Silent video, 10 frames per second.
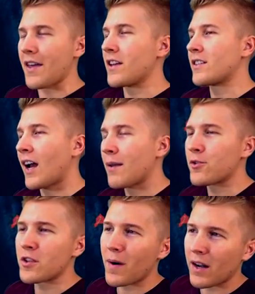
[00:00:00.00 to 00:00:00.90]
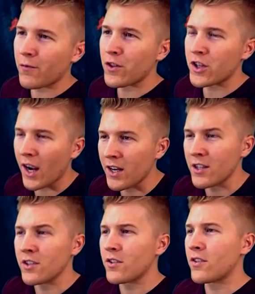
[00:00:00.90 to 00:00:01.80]
I think time's just about up for the
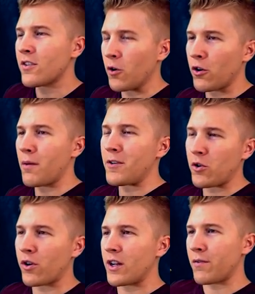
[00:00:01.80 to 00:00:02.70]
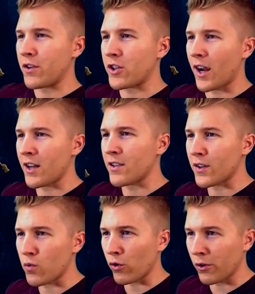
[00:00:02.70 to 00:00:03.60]
Chinese, or a majority of the Chinese.
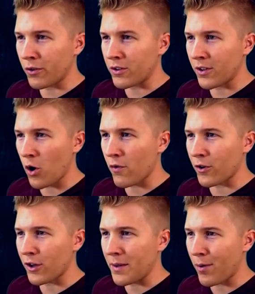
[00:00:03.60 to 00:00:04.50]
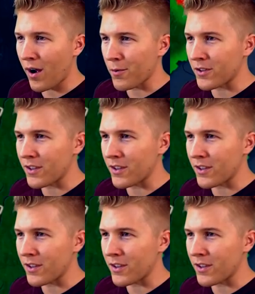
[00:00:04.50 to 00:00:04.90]
This warlord took over, and the problem was